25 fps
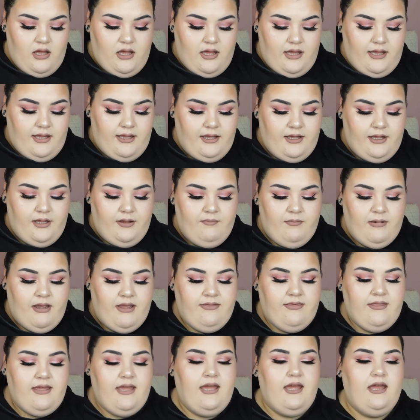Um,
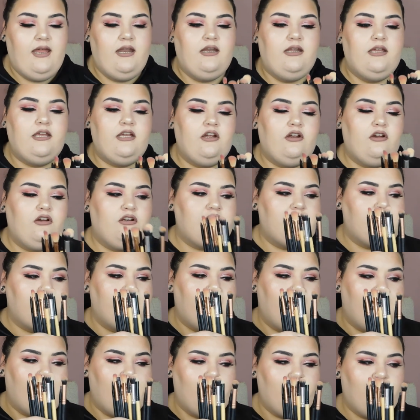and then here's the
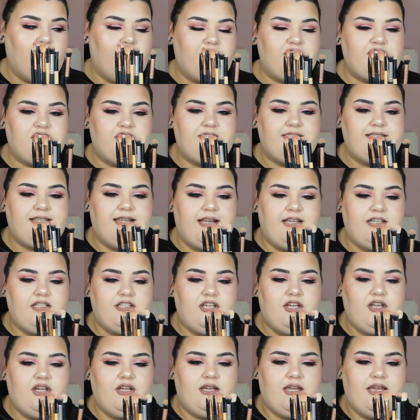eye brushes that I
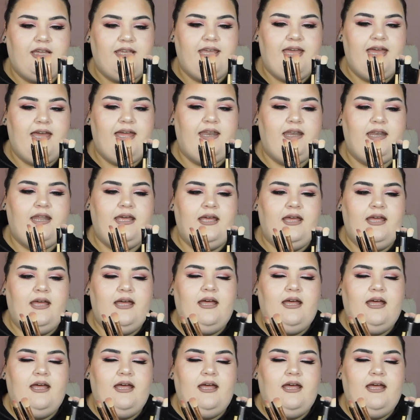took. Again,